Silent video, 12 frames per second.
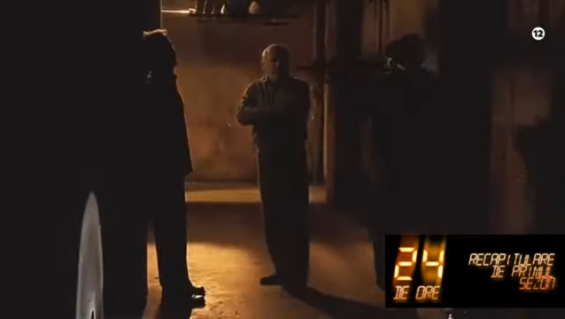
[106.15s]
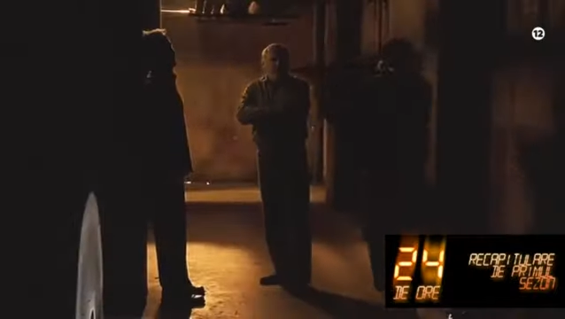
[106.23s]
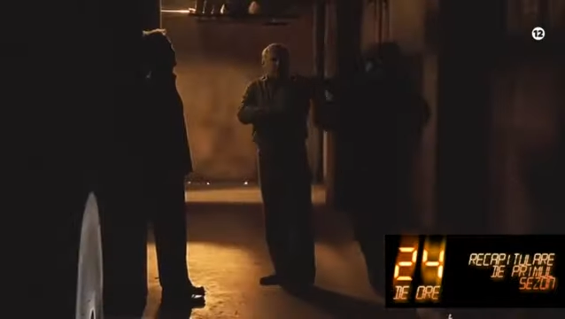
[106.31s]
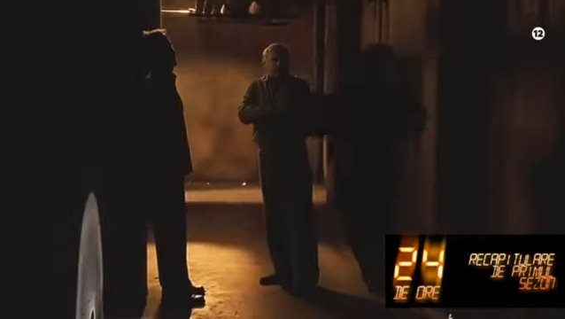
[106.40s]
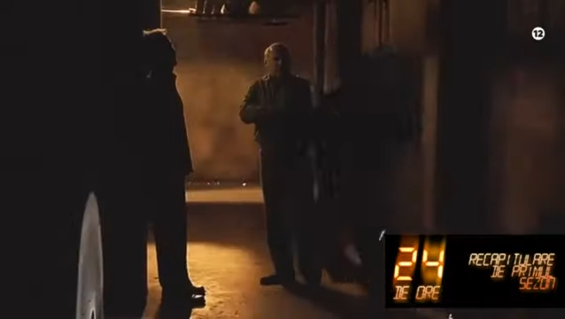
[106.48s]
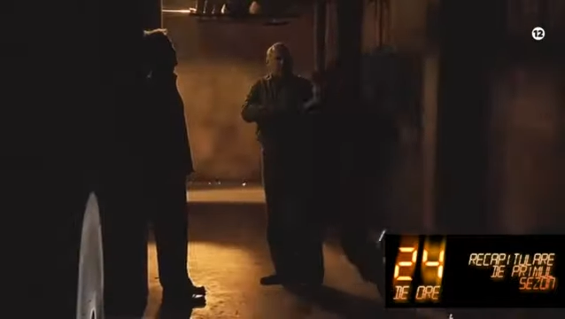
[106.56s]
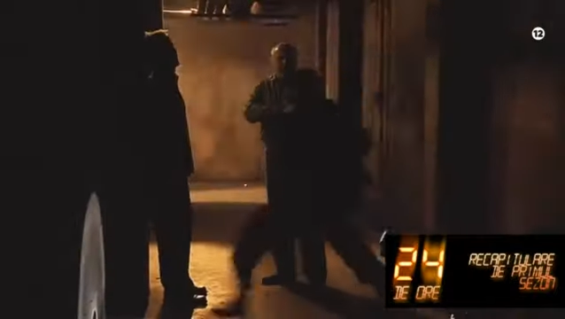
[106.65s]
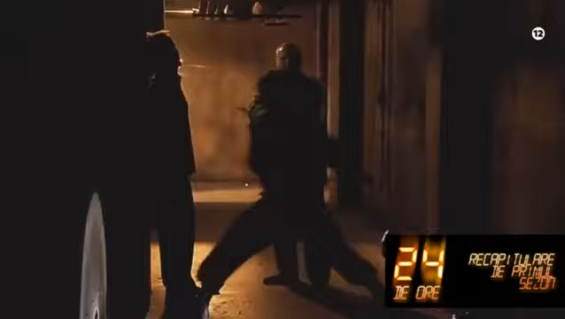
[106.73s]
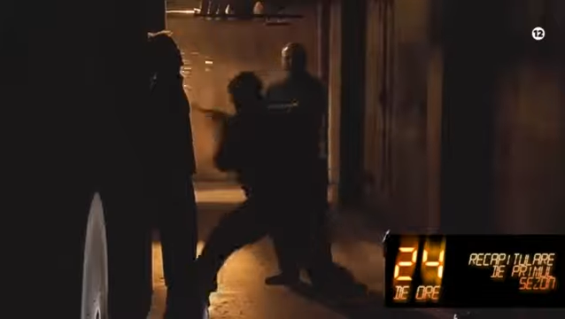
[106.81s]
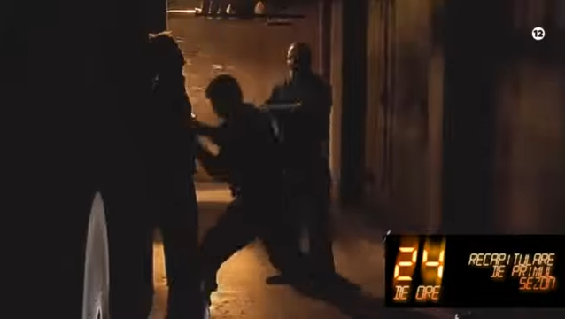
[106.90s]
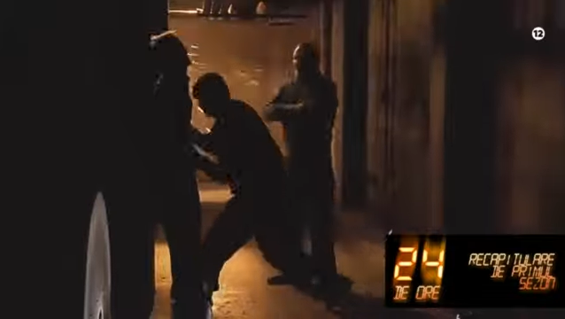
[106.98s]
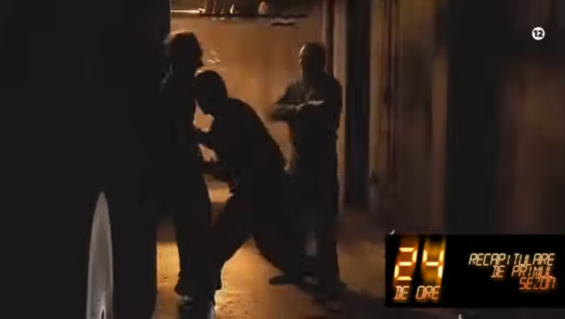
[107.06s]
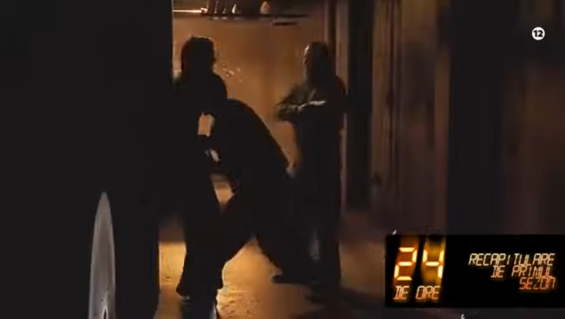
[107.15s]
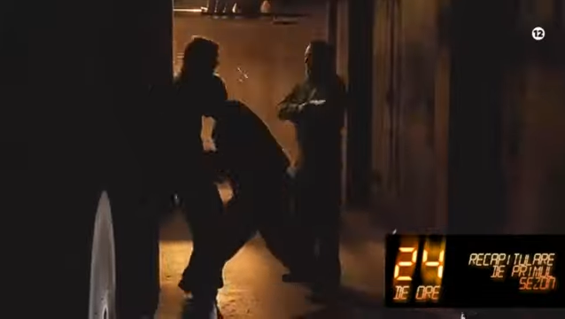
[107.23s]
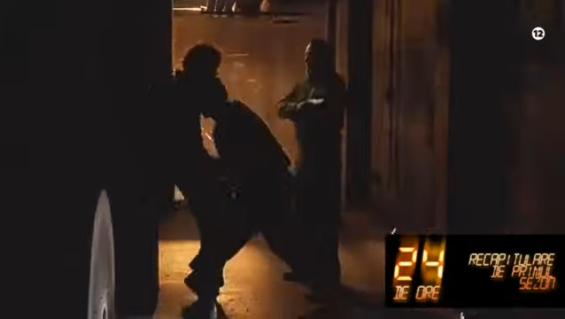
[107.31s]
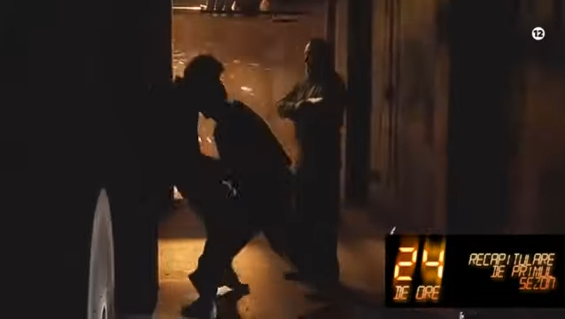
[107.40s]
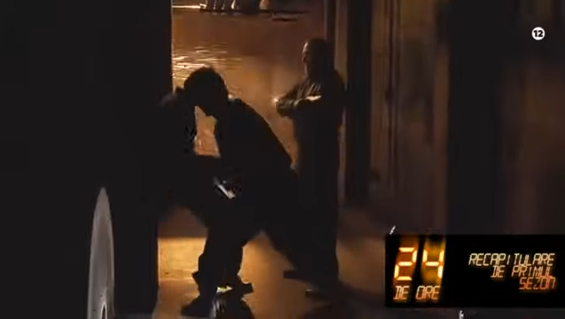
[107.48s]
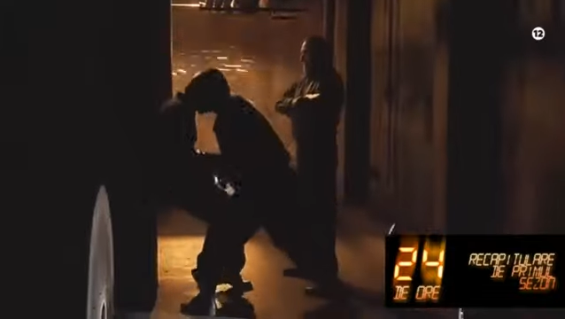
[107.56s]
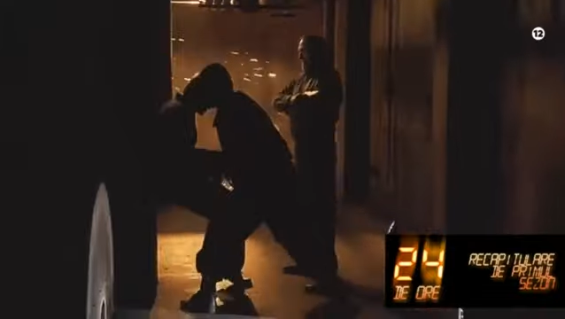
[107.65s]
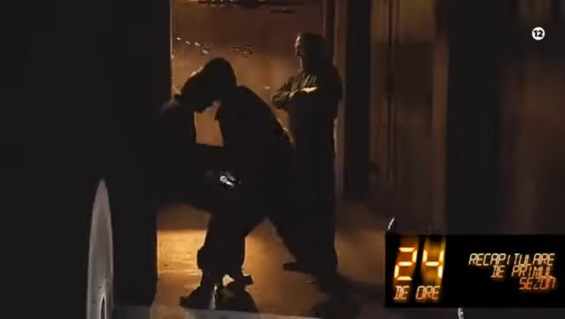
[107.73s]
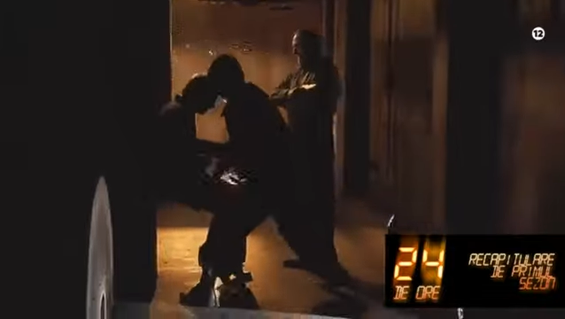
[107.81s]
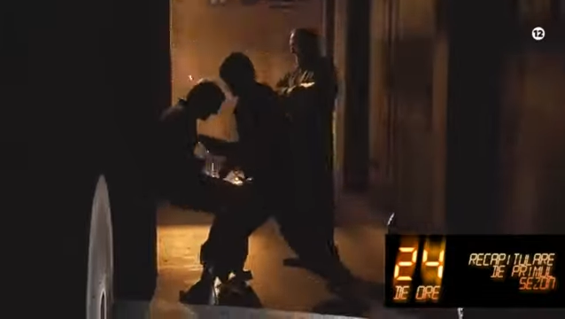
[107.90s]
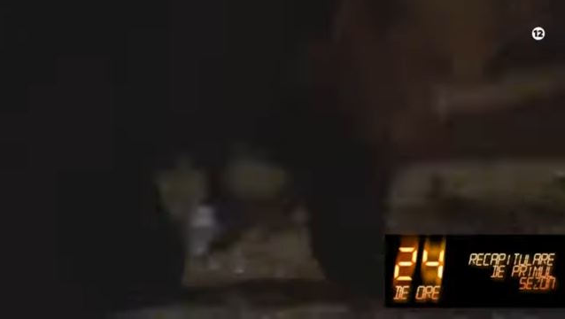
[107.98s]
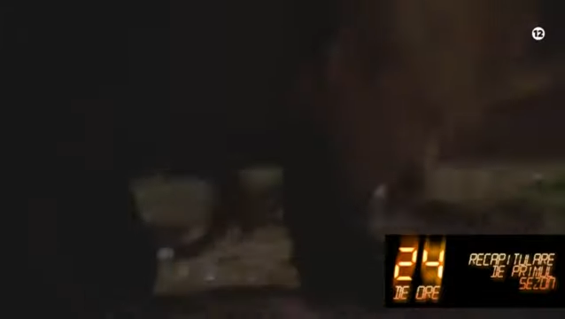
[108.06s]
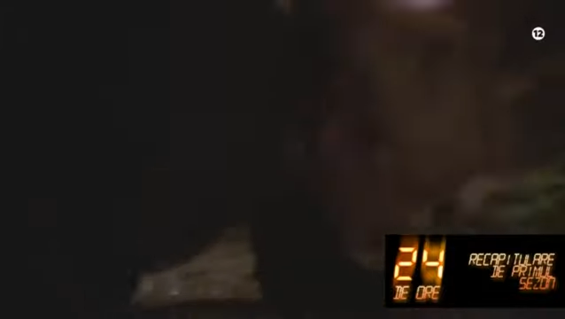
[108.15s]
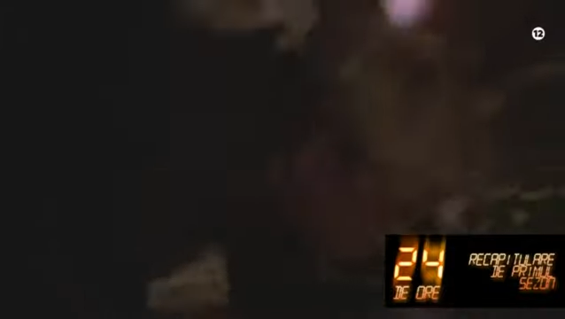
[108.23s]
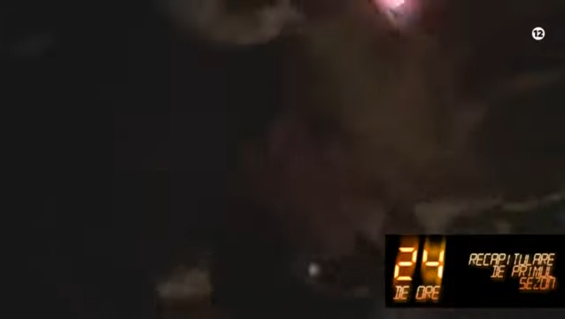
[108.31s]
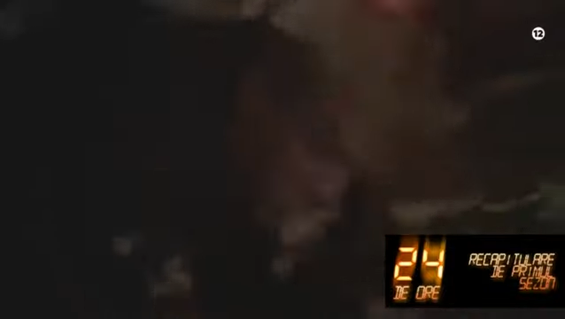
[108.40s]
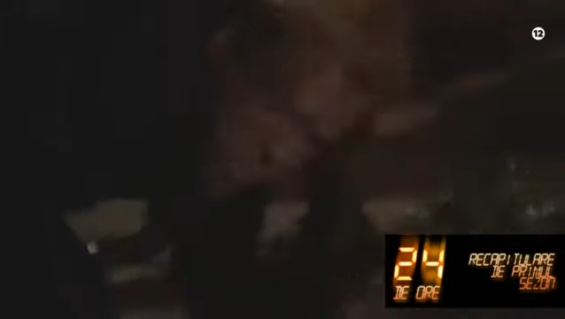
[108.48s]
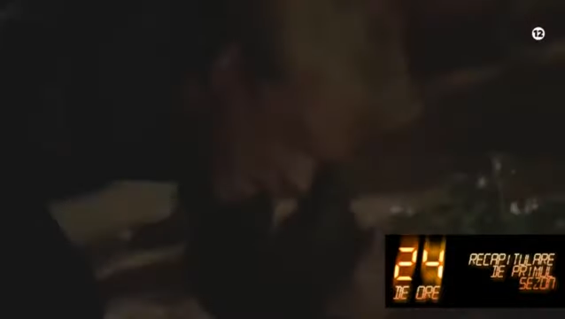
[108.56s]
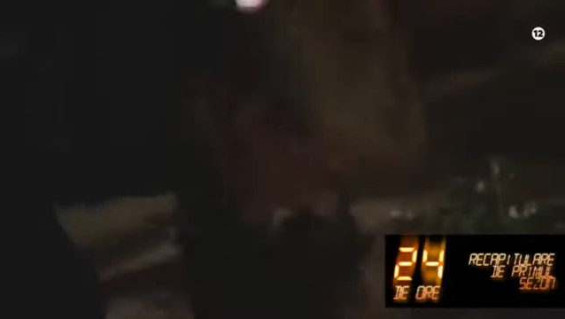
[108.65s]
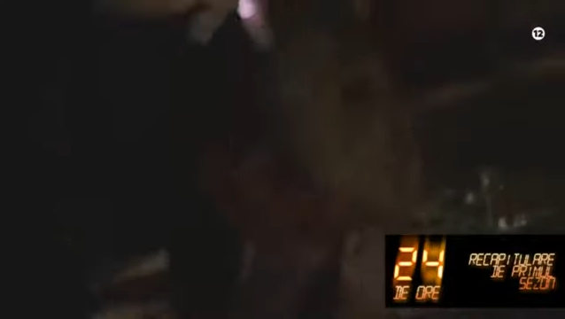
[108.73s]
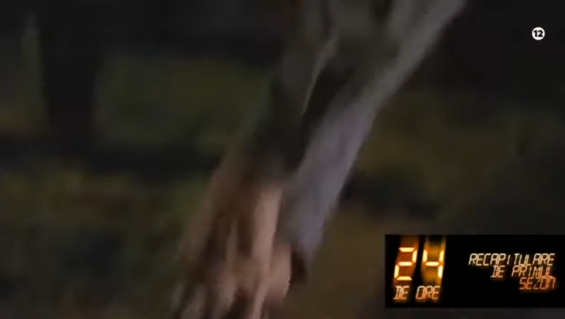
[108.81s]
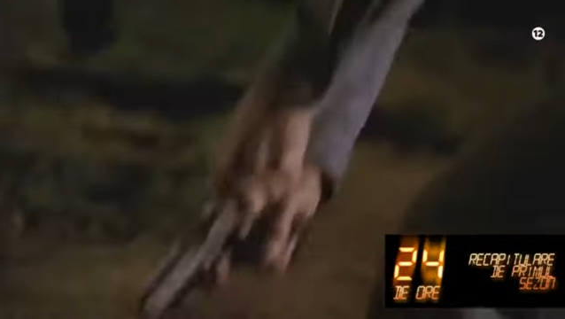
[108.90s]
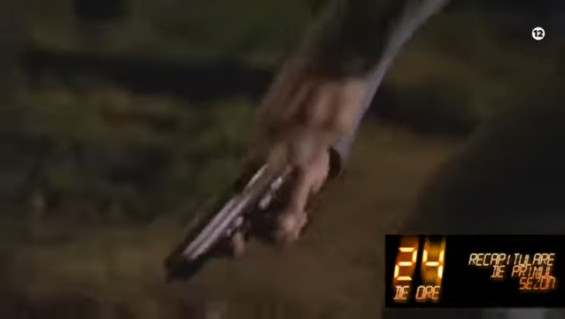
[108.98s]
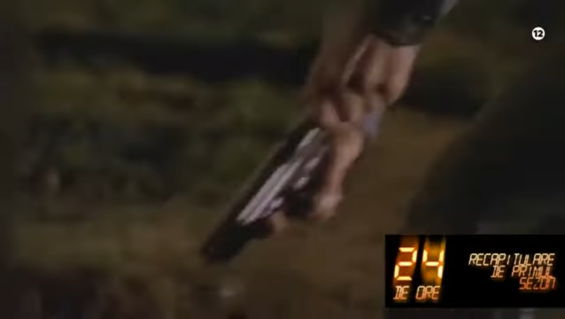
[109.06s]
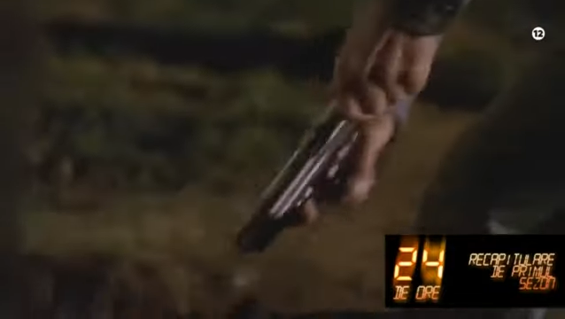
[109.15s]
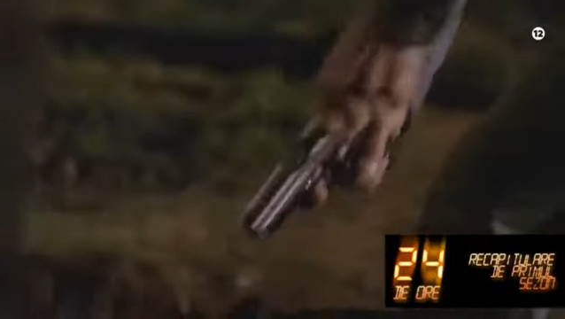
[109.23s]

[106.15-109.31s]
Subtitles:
No face is visible, so there are no lips to read.